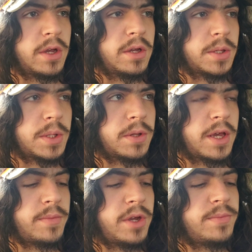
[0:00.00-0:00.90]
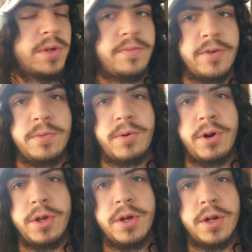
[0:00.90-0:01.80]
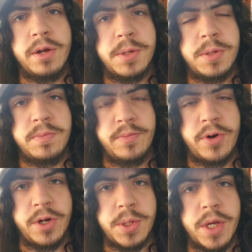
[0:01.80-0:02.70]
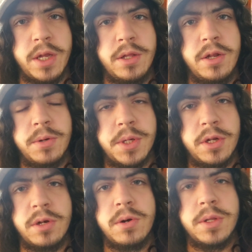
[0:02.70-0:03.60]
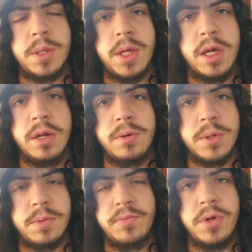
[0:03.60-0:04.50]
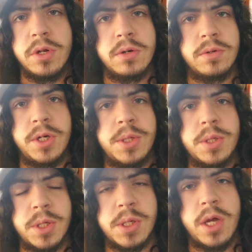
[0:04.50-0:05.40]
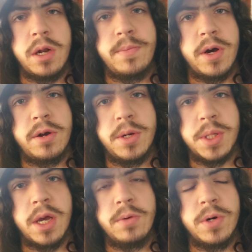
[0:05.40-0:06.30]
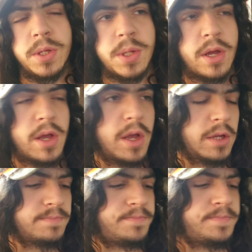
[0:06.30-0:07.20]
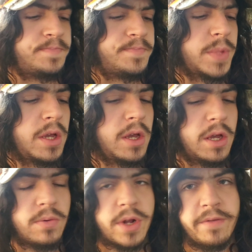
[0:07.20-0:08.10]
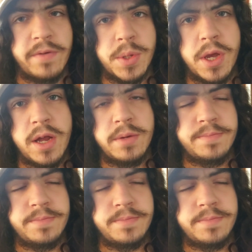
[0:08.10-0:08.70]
So that made me feel pretty good. I was pretty excited that it was going to go to this kid who was, just as excited about it as I was when I first got it.